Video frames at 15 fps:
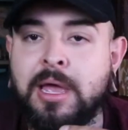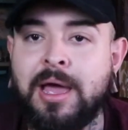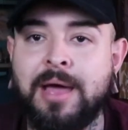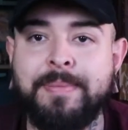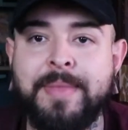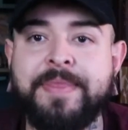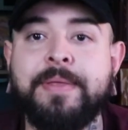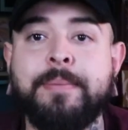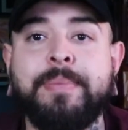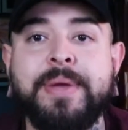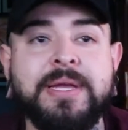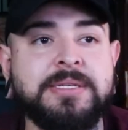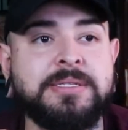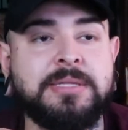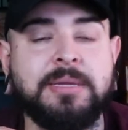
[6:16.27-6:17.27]
I'm not the
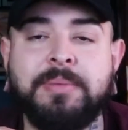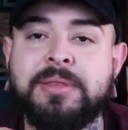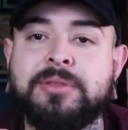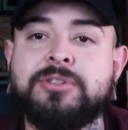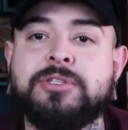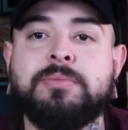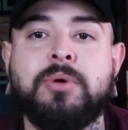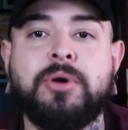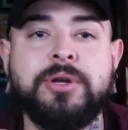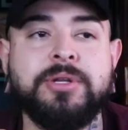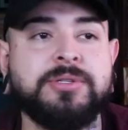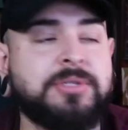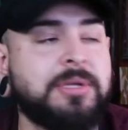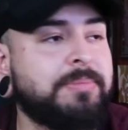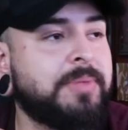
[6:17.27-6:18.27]
best, I'm not the
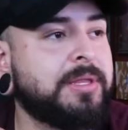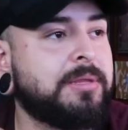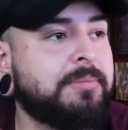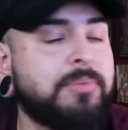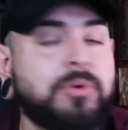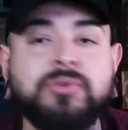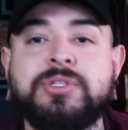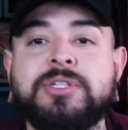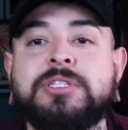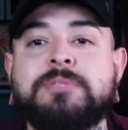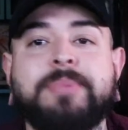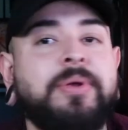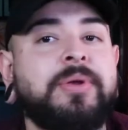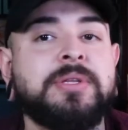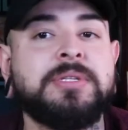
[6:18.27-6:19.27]
smartest, I'm not the most
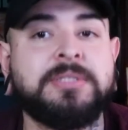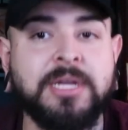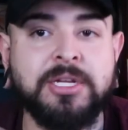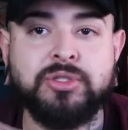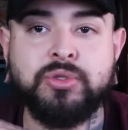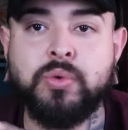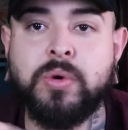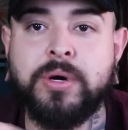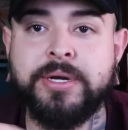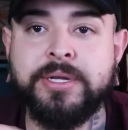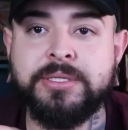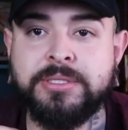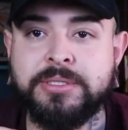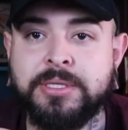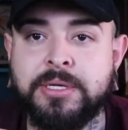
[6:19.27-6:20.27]
experienced tattoo
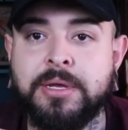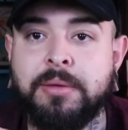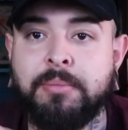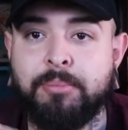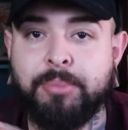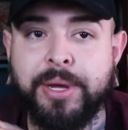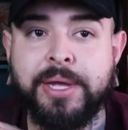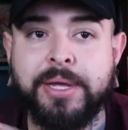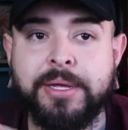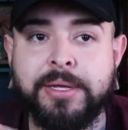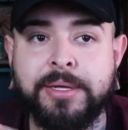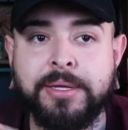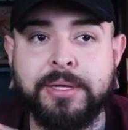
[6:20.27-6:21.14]
artist, but